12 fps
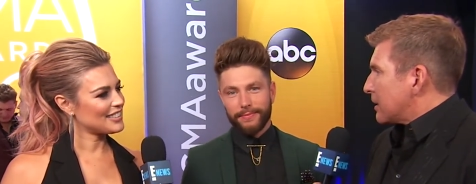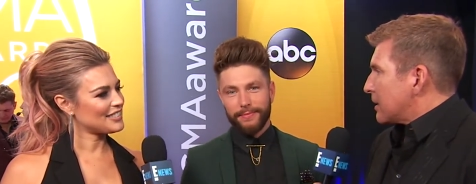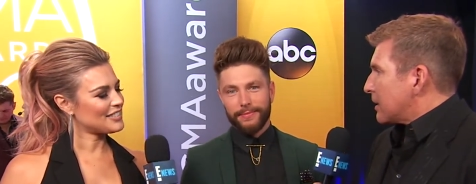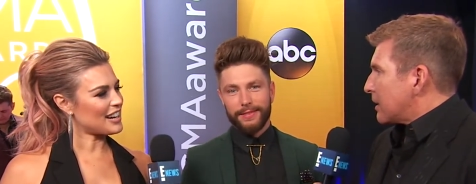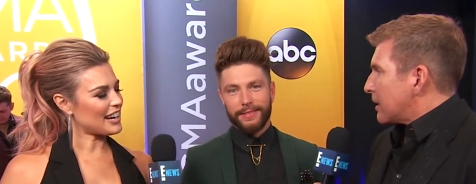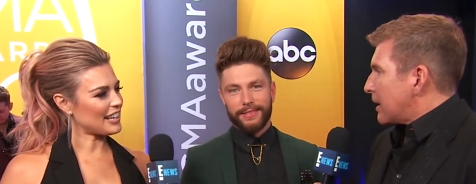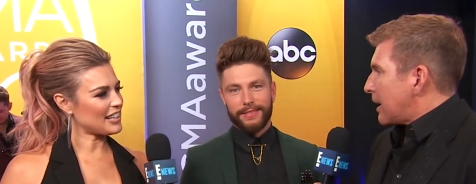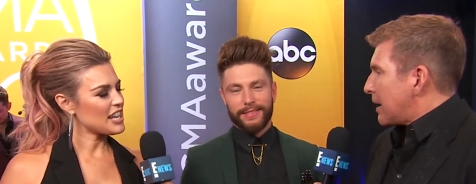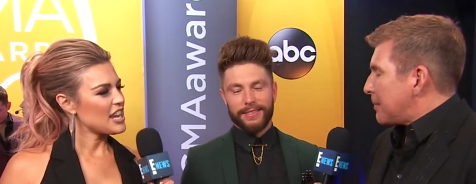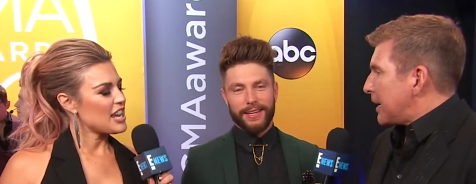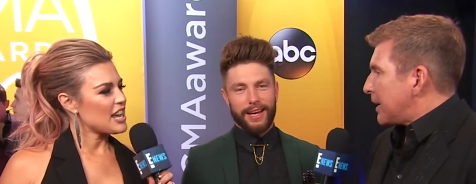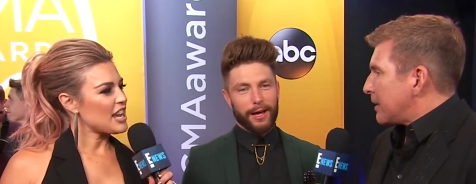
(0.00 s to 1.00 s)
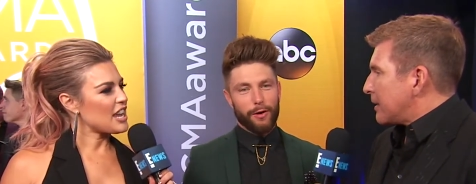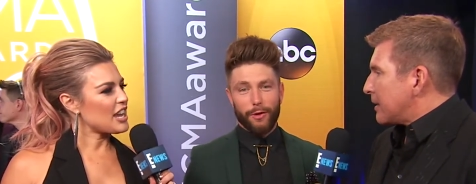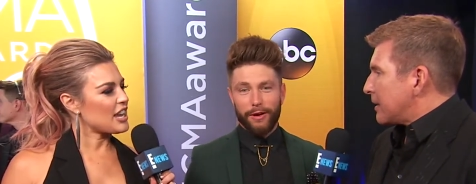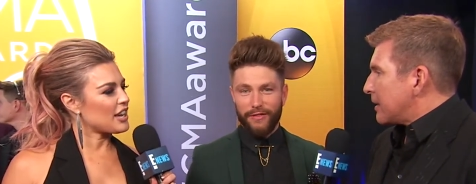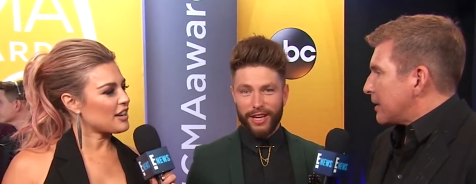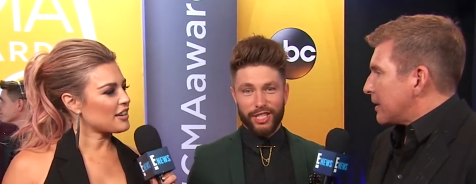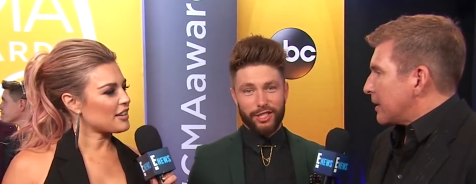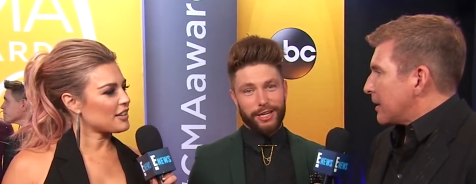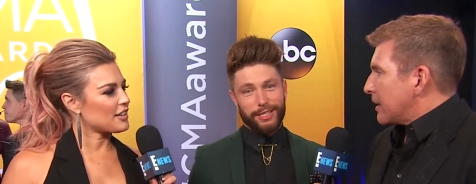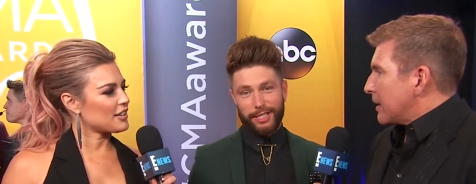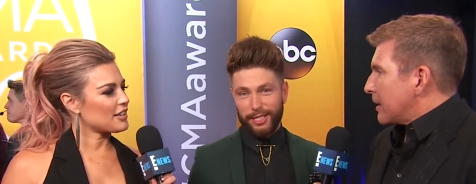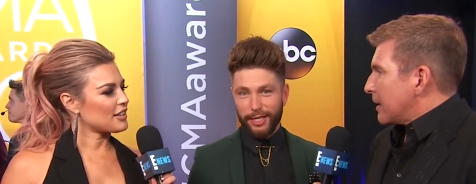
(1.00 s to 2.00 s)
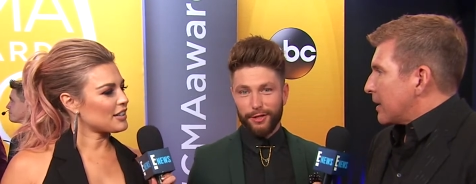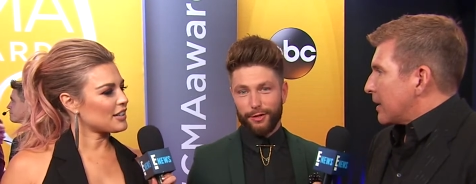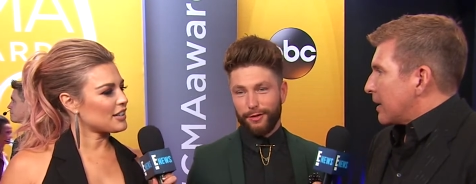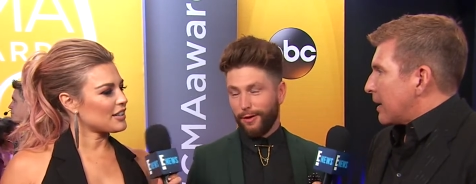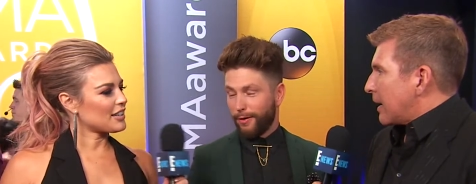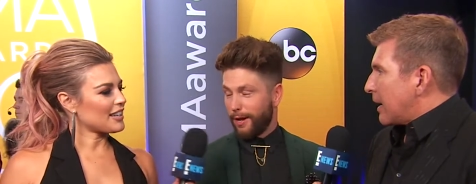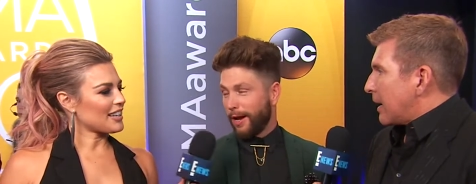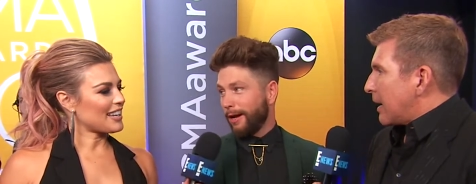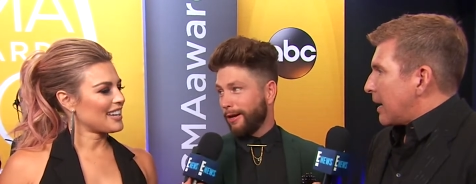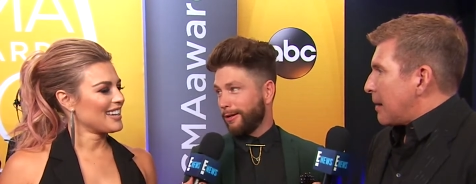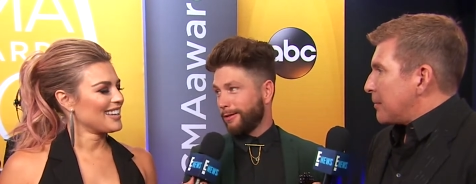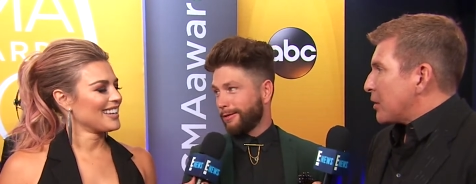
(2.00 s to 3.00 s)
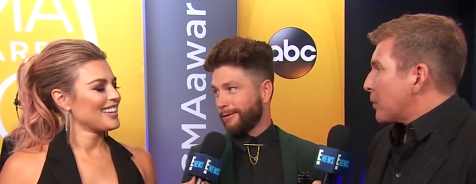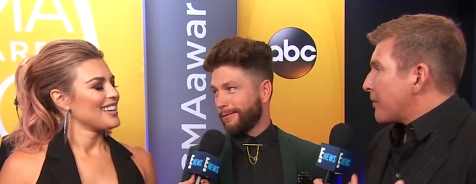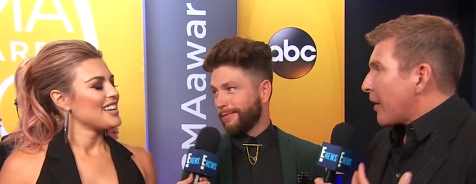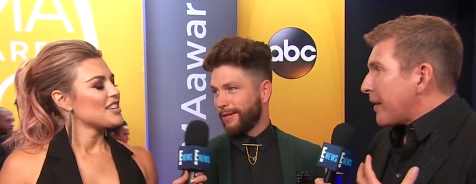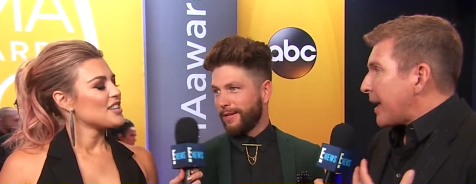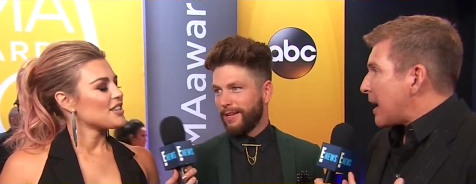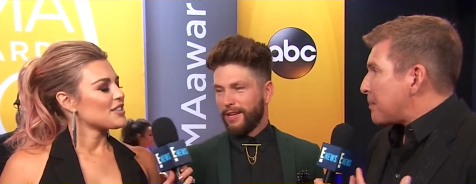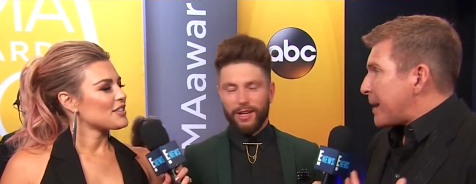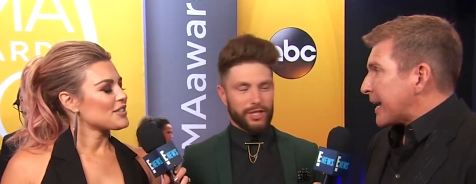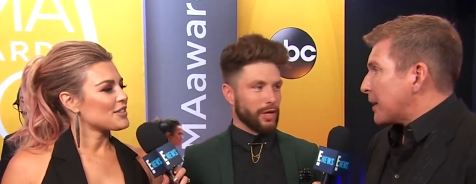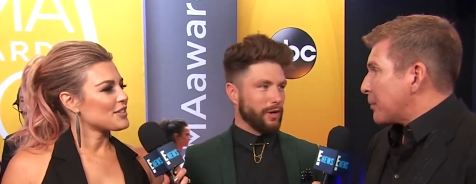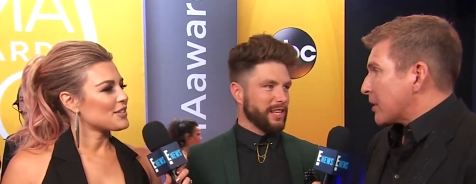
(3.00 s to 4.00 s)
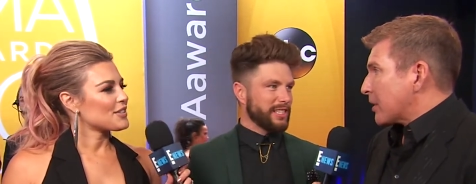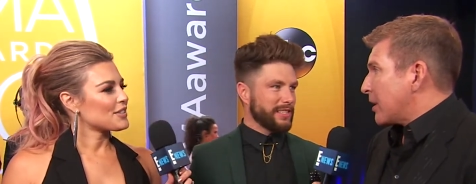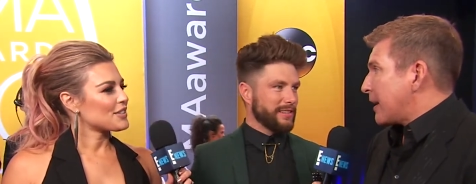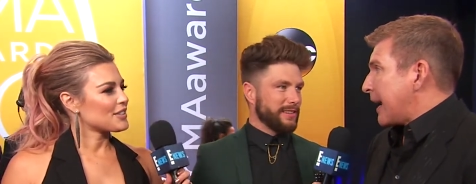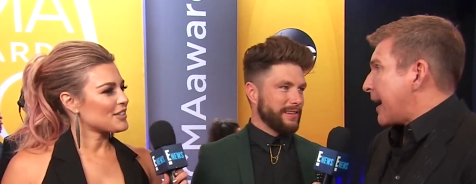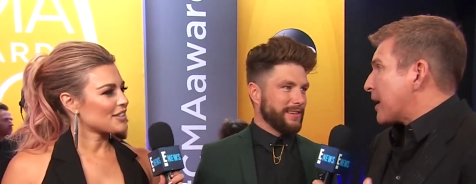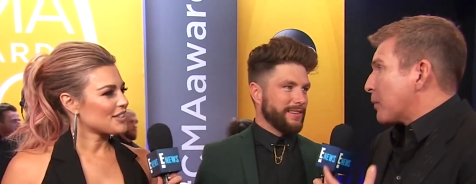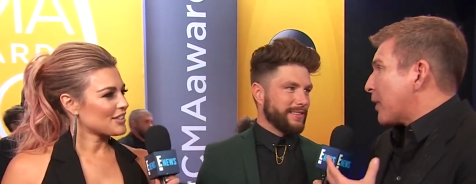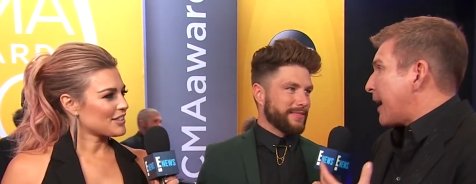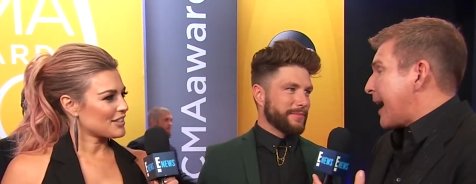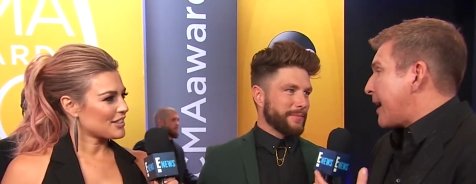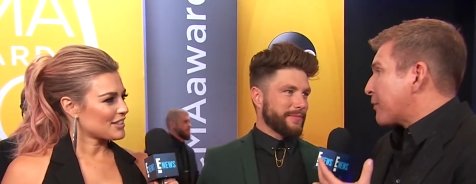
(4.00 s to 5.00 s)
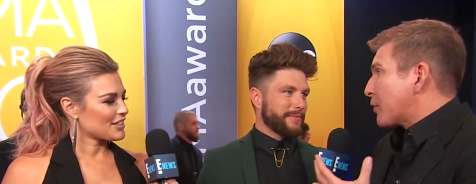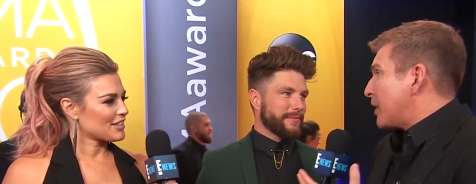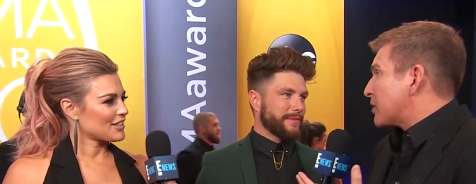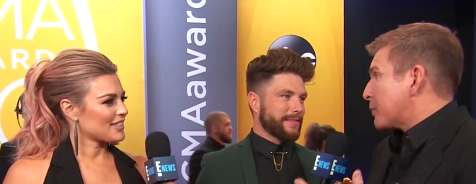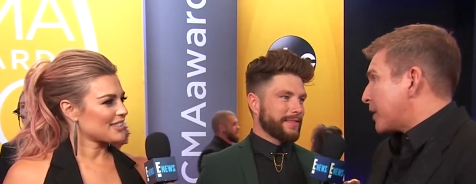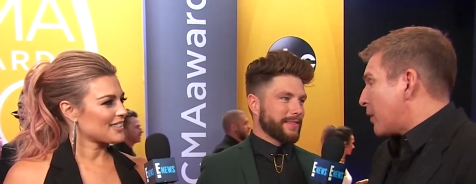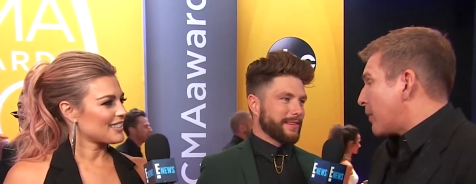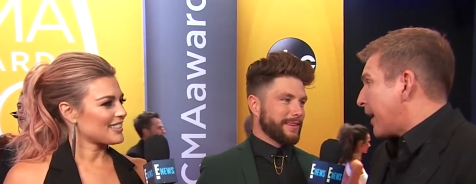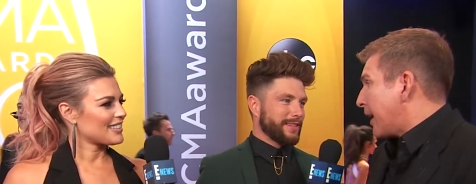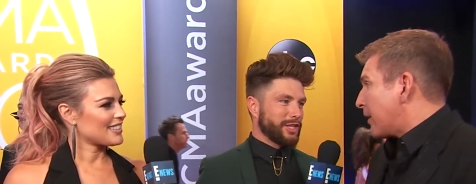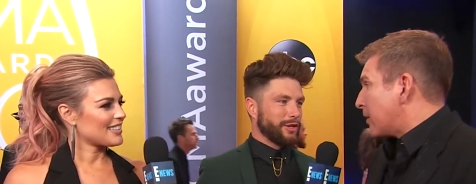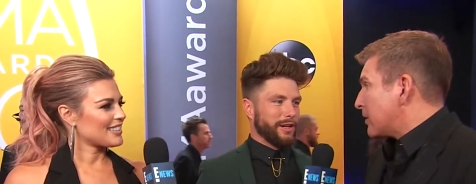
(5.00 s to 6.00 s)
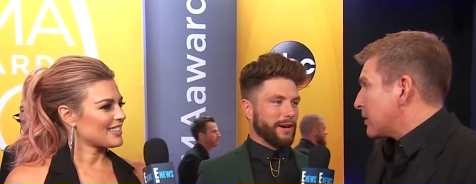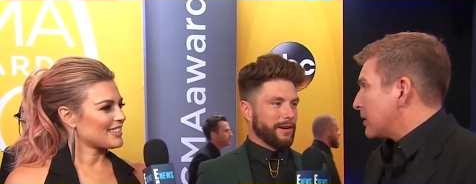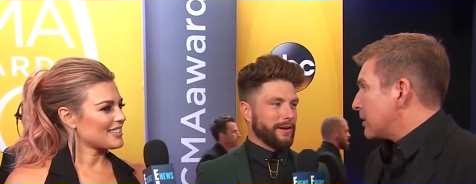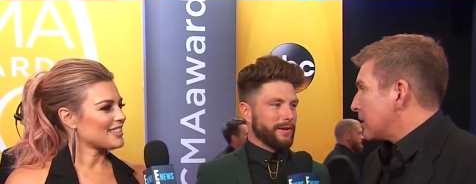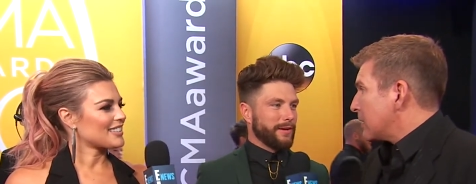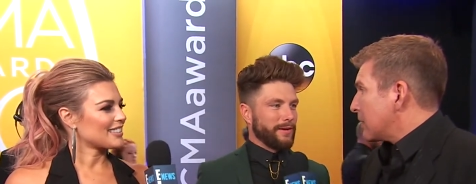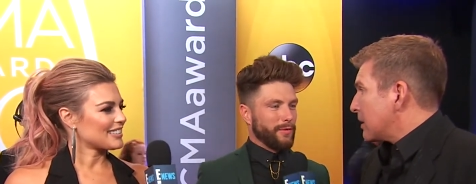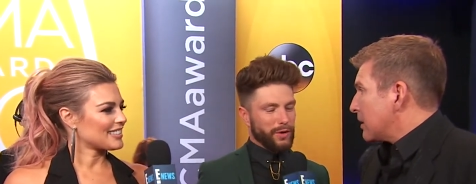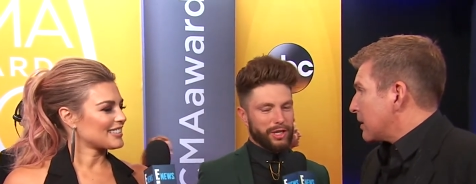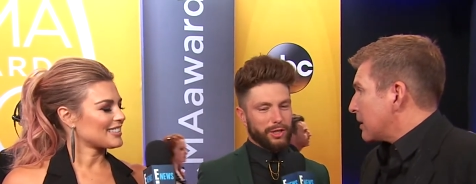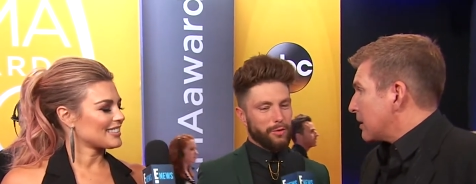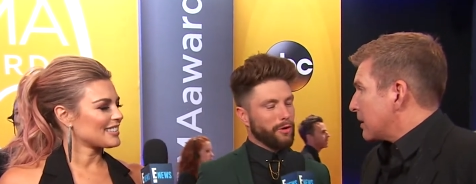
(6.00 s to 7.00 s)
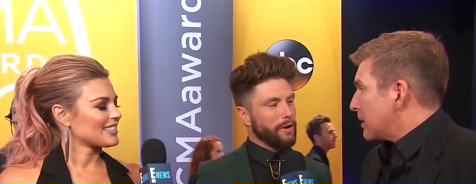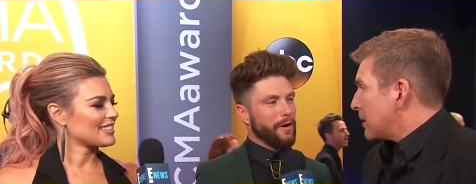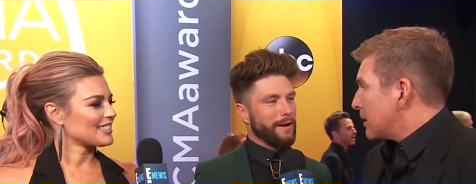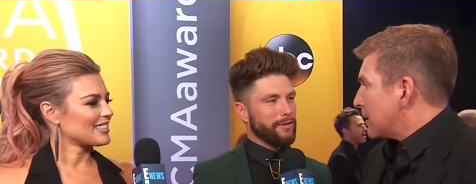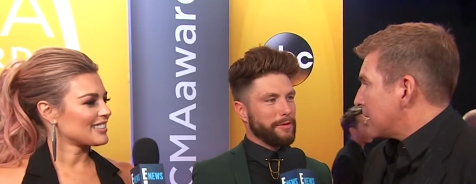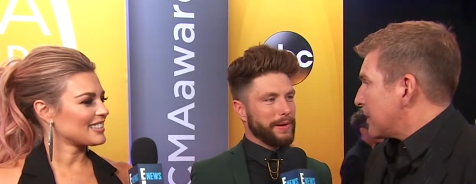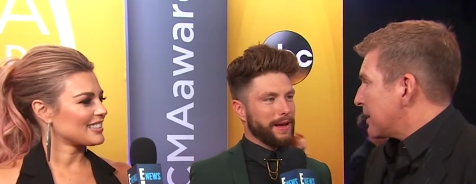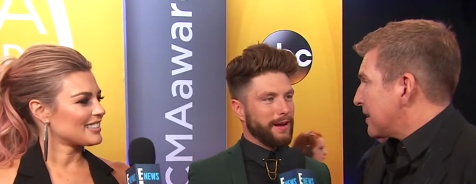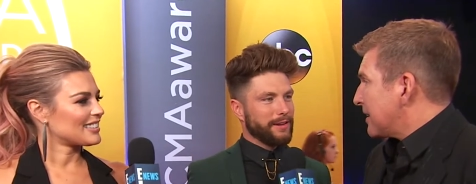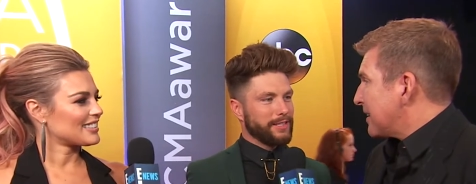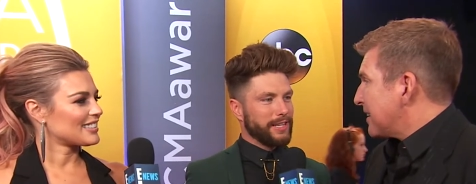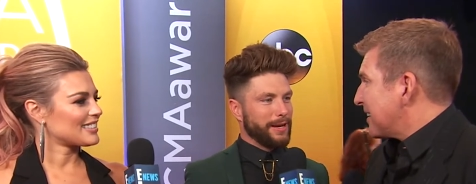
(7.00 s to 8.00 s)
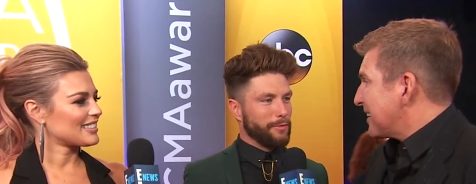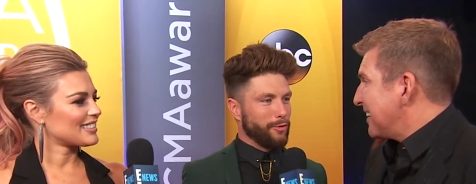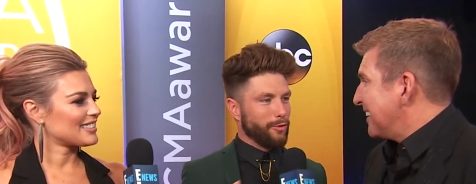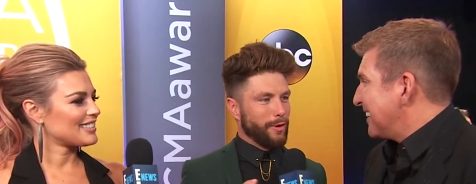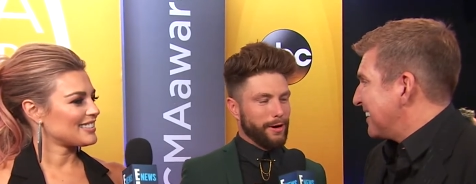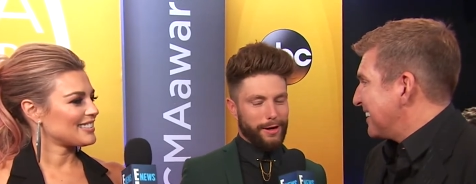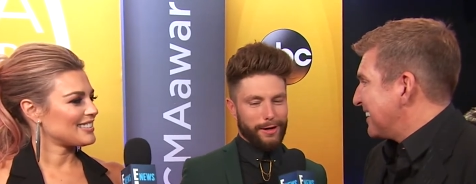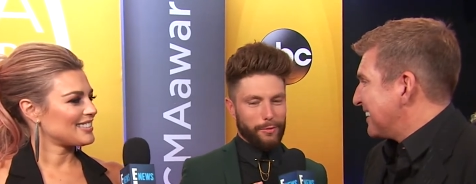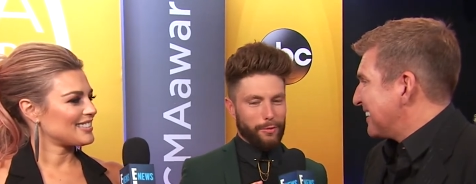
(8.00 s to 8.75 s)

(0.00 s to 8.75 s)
Speaker 1: Right. I mean, I don't want to face Jay Z either. Okay.
Speaker 2: I mean, we've already had Becky so with the good hair. I don't want to have Chris with no
Speaker 1: hair. So look, we just won't go after Beyonce. We'll uh,